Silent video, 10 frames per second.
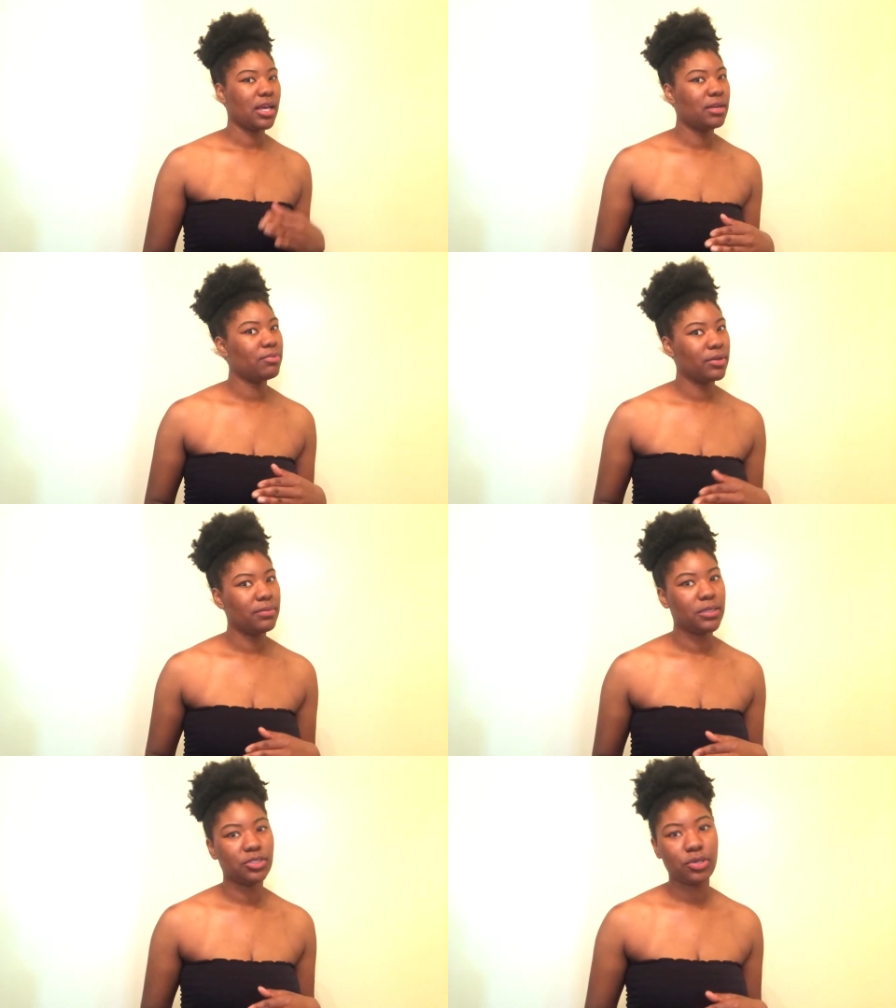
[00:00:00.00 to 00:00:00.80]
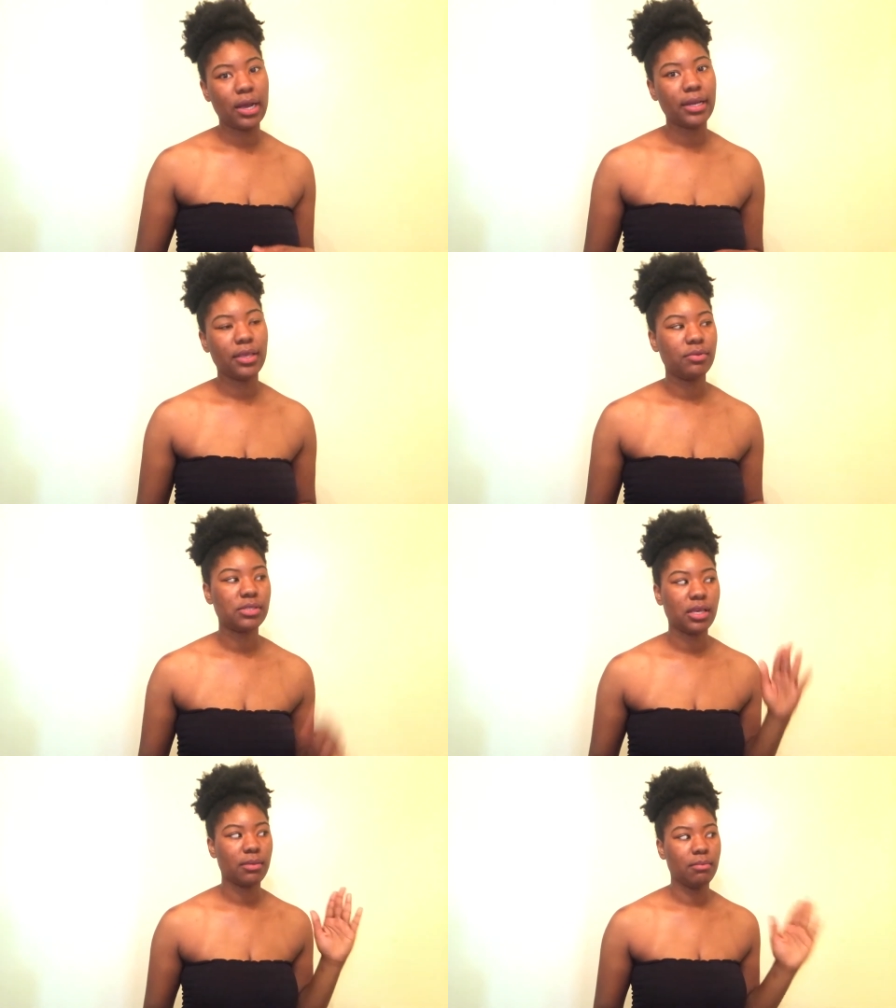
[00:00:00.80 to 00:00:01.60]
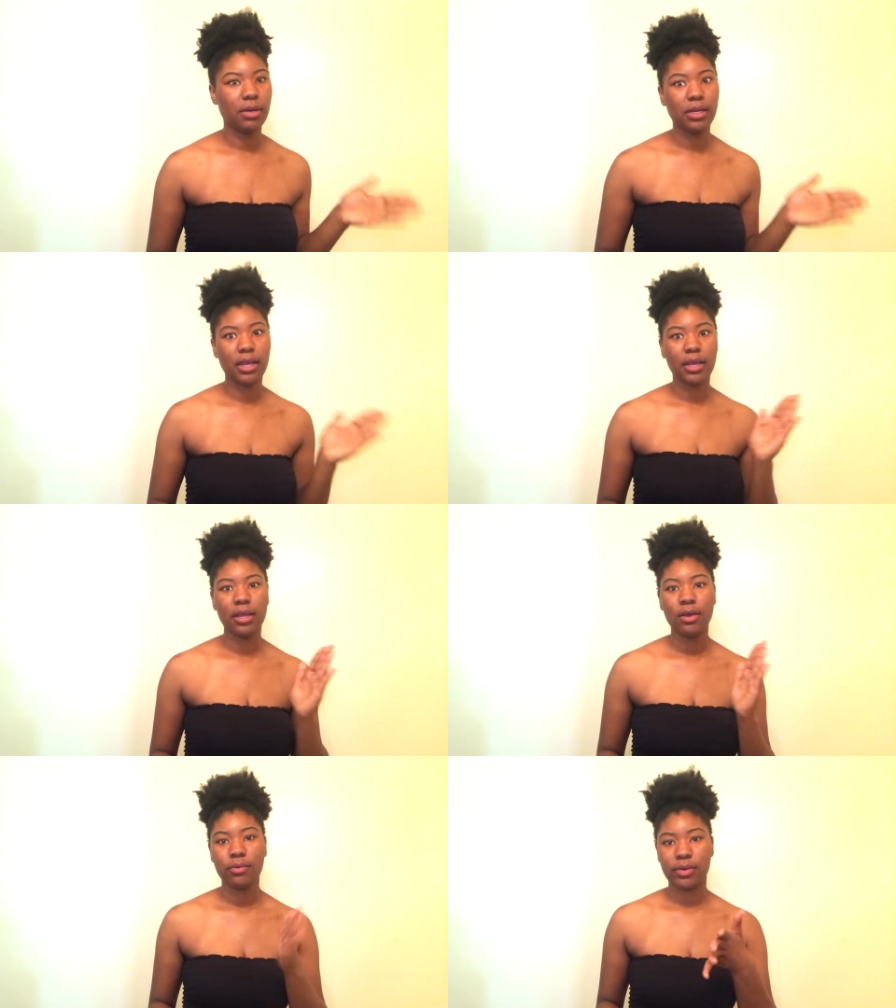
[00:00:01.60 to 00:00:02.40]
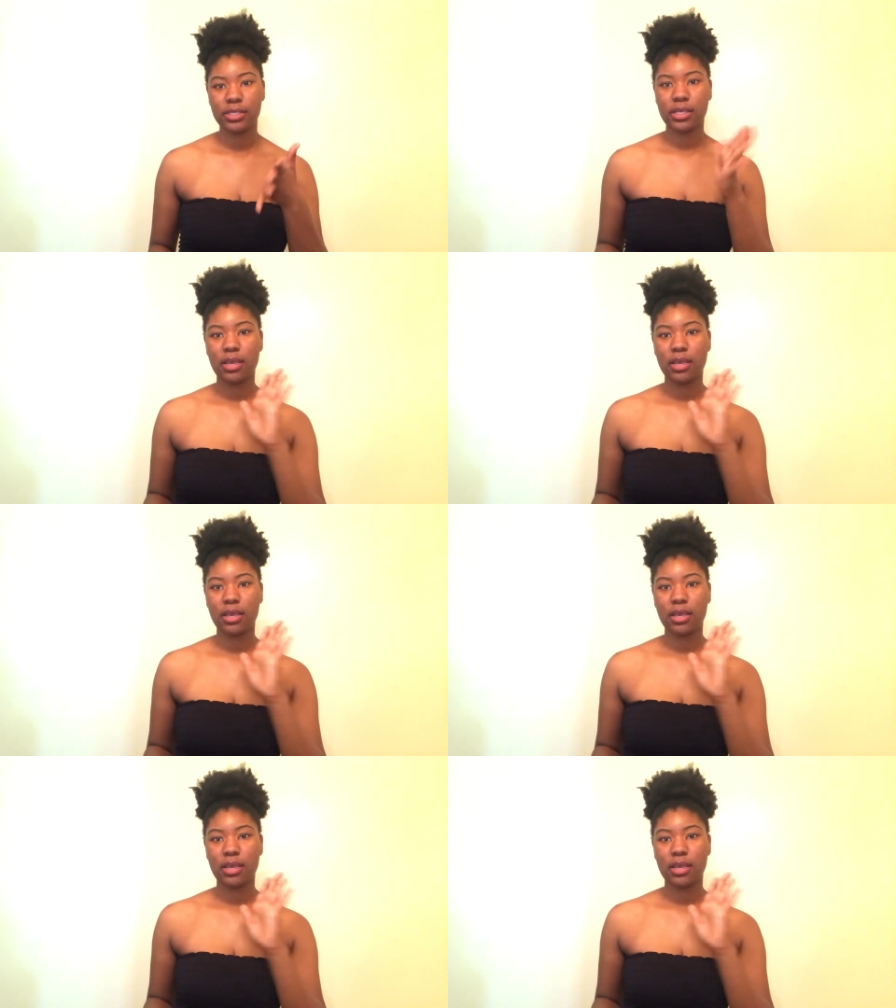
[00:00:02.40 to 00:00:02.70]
I kind of pretty much try to use it Monday,